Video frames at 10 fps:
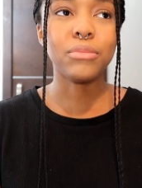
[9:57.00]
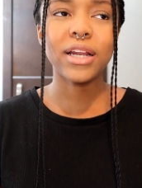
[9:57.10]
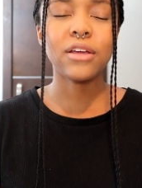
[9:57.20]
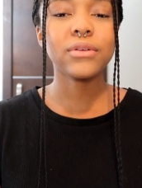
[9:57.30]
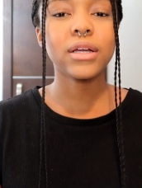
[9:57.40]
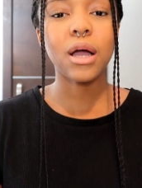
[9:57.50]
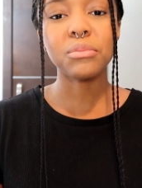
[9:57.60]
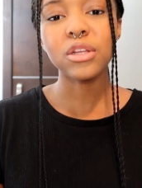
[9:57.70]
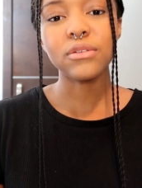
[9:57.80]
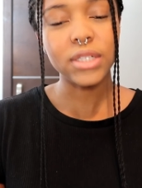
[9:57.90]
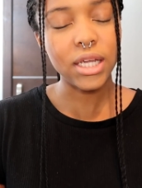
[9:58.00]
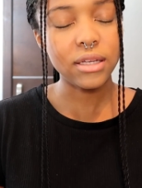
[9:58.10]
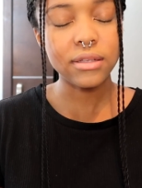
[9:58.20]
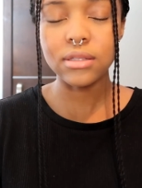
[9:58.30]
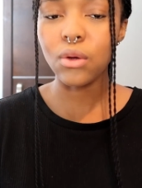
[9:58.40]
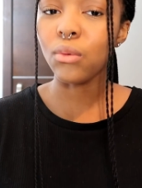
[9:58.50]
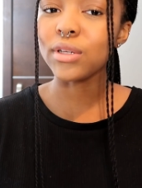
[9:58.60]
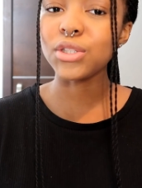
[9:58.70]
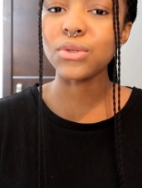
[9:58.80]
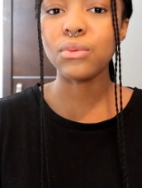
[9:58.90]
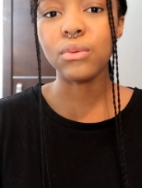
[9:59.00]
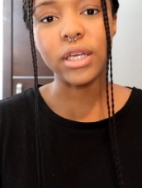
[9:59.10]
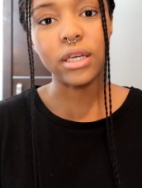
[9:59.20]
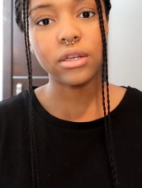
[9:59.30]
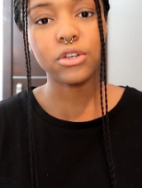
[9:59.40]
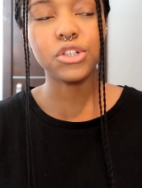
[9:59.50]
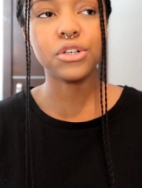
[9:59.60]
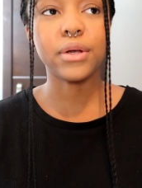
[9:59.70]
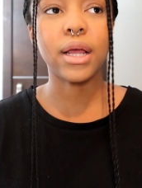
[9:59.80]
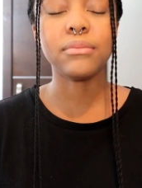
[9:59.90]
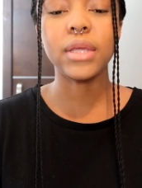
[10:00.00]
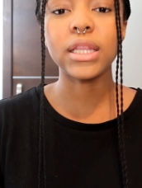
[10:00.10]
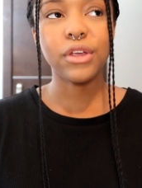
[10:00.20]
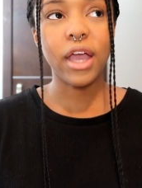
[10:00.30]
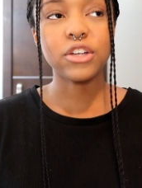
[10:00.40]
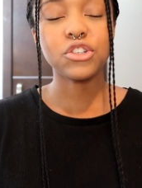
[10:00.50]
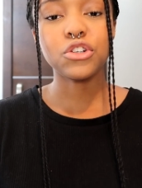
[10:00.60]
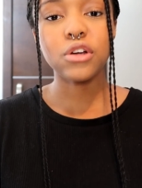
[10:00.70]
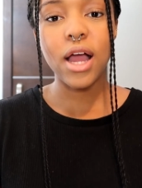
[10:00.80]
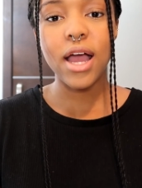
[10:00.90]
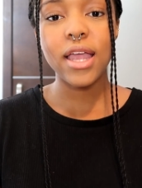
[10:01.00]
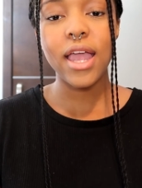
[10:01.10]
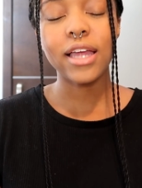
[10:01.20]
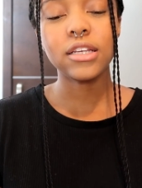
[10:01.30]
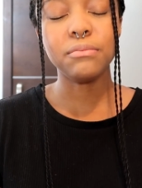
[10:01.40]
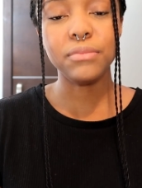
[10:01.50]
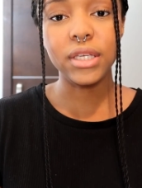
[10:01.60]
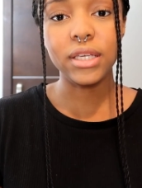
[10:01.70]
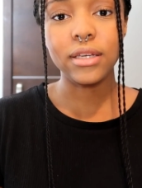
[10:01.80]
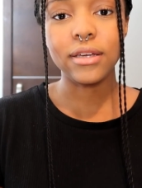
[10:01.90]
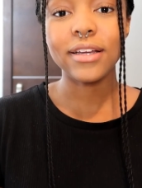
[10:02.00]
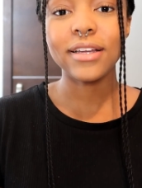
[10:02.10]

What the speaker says: but every couple of days, once a week, do you know what I mean? So yeah, try and be